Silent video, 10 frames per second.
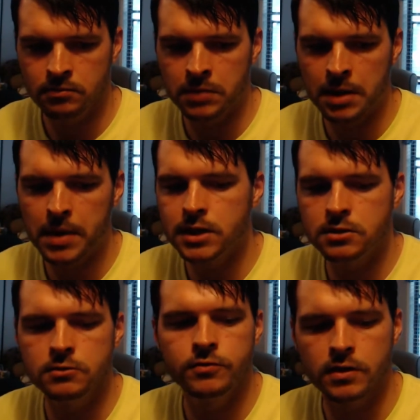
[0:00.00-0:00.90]
My main
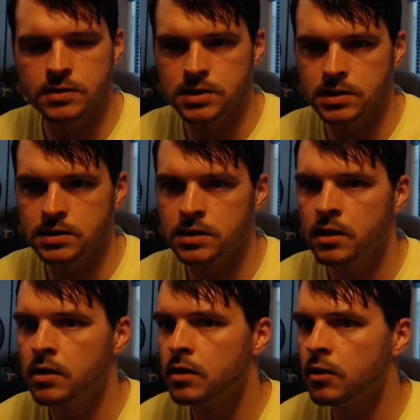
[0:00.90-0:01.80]
2 focuses
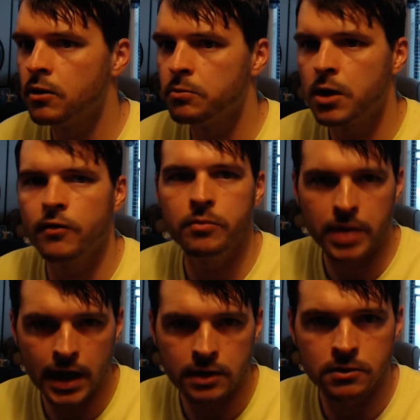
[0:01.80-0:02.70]
are Marvin
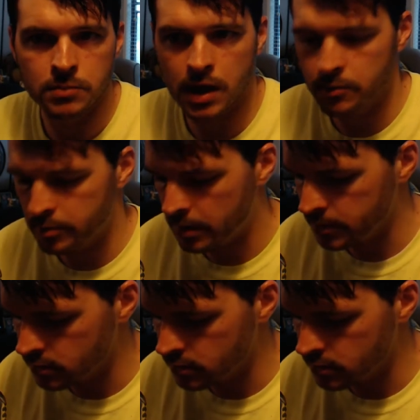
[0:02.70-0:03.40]
Bagley or Mohamed Bamba.